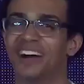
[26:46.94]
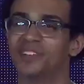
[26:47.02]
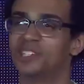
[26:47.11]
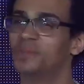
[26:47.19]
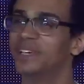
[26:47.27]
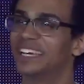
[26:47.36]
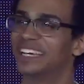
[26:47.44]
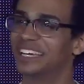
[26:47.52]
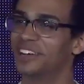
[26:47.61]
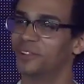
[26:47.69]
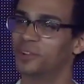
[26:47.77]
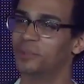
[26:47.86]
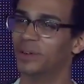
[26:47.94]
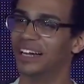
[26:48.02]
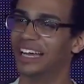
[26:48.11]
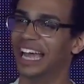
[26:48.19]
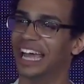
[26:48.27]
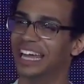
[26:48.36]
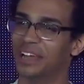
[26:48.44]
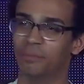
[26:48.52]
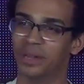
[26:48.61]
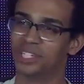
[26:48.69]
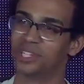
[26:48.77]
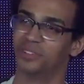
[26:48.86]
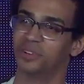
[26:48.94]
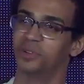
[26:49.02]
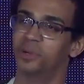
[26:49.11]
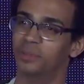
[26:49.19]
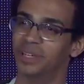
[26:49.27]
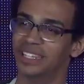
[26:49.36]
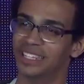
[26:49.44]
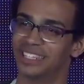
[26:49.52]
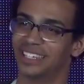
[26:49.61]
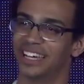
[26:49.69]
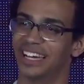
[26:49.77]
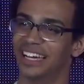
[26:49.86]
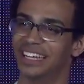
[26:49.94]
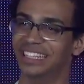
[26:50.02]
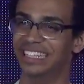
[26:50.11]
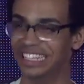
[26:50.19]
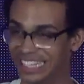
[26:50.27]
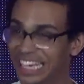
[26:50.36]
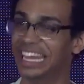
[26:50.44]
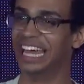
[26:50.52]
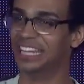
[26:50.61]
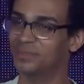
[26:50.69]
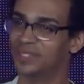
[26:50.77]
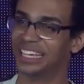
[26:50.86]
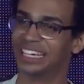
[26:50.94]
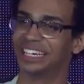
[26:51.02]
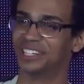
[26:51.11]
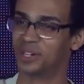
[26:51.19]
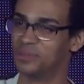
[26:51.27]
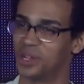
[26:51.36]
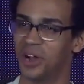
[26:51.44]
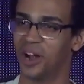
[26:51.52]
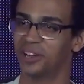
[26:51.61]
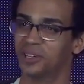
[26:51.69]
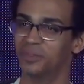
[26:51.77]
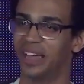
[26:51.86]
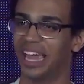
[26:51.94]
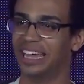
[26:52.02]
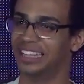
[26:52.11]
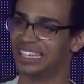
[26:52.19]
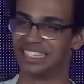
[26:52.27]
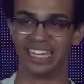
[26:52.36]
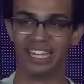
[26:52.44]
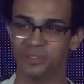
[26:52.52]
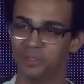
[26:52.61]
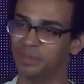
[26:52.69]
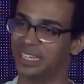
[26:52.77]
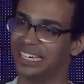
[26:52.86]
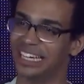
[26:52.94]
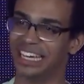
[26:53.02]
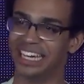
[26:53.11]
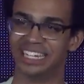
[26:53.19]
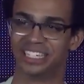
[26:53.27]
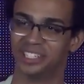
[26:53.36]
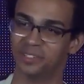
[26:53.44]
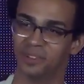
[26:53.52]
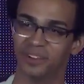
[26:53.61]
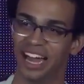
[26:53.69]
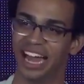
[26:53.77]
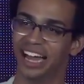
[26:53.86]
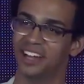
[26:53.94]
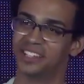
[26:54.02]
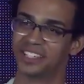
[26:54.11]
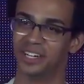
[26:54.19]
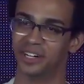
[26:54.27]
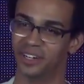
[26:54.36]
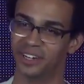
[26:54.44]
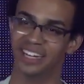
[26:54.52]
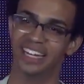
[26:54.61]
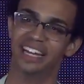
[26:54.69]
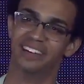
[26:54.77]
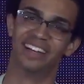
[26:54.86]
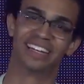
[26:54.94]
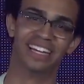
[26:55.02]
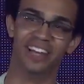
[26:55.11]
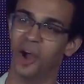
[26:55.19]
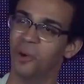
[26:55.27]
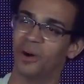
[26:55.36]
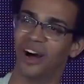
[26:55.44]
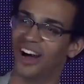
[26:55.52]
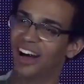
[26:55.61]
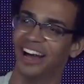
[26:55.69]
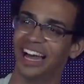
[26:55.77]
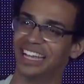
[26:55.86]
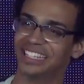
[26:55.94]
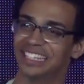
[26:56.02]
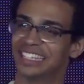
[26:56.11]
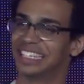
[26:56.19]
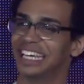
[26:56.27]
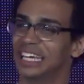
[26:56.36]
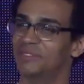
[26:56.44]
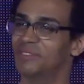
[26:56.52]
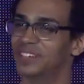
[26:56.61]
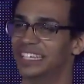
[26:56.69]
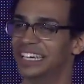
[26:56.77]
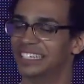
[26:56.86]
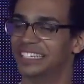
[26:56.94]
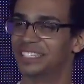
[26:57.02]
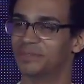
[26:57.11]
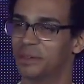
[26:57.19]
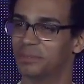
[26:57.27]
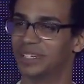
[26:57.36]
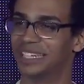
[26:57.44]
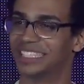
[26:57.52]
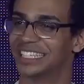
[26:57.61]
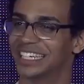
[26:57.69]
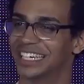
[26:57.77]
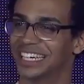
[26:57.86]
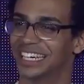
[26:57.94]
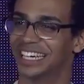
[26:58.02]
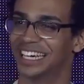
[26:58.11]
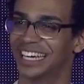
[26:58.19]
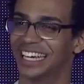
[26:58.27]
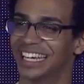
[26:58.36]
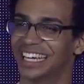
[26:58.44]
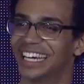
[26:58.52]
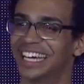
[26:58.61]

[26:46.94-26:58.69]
was speaking in Aruba, and a bunch of Arubans uh, did end up taking a trip to Harlem, and they stayed with me, and I showed them around. So, like in Omaha, has the same invitation to my place. I definitely want to do that.